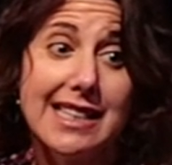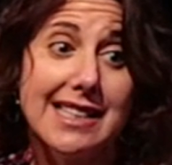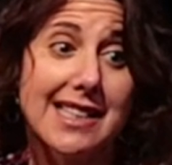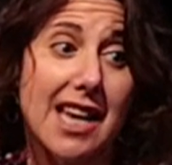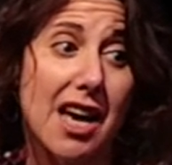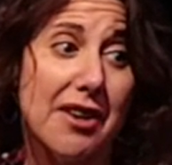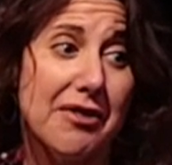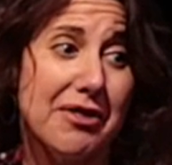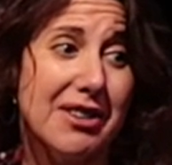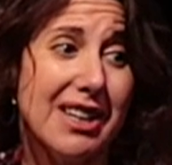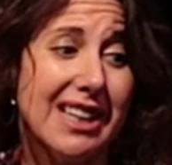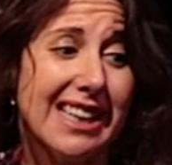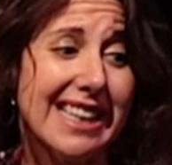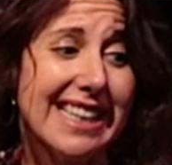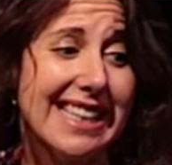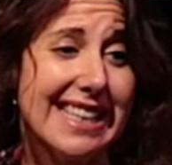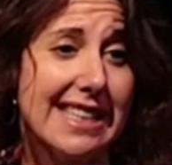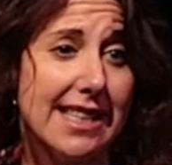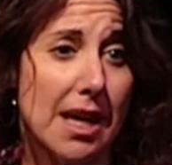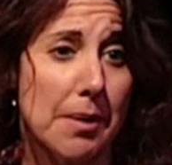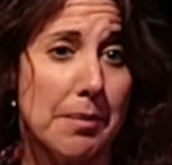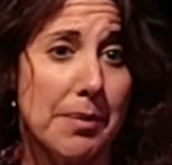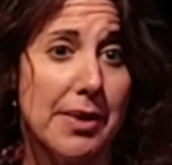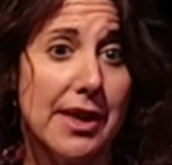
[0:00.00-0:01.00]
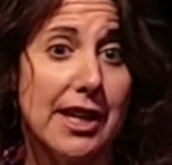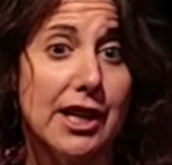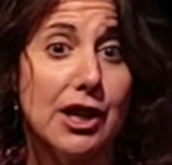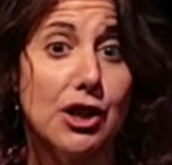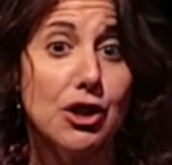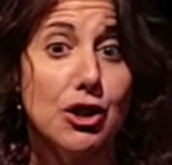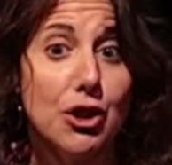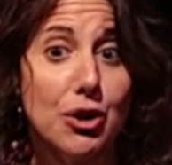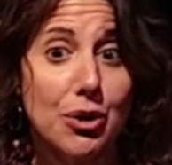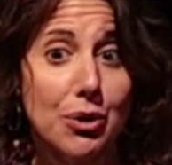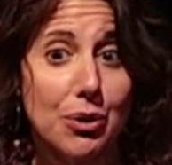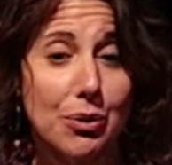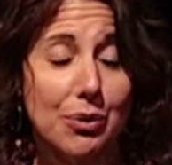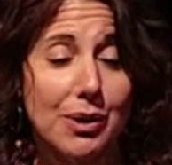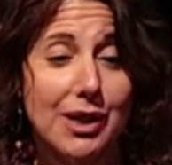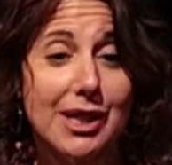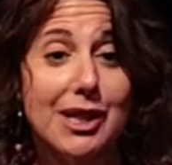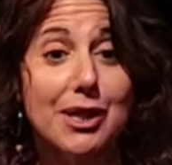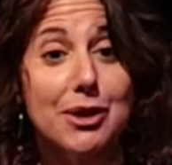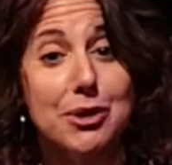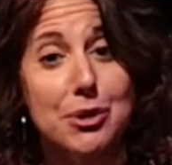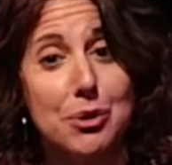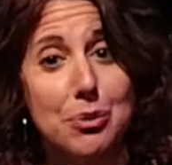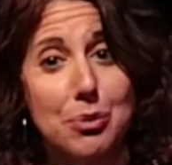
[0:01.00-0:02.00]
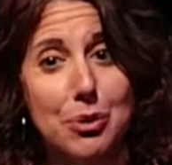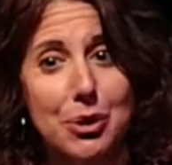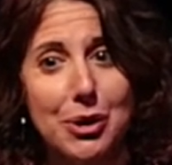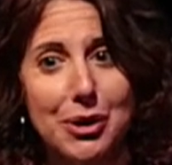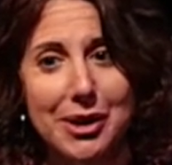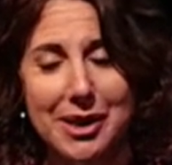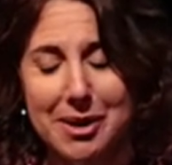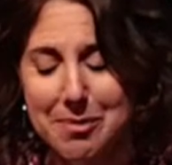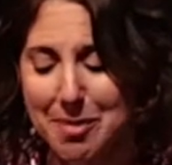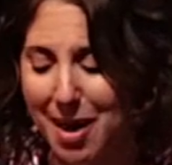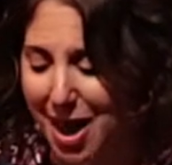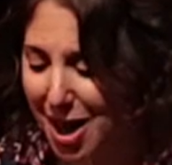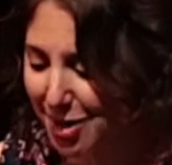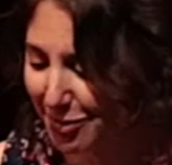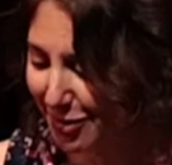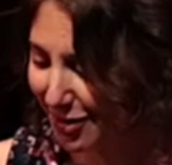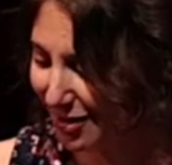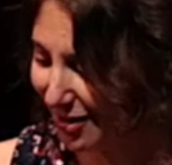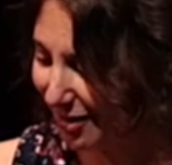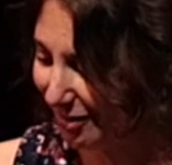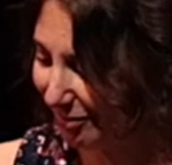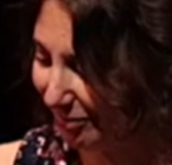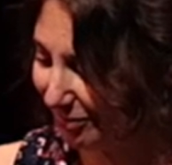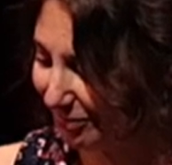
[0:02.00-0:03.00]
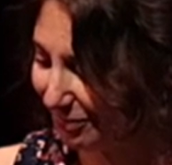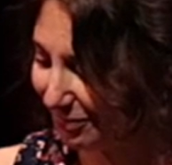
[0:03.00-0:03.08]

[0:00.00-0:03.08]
Definitely something new to worry about.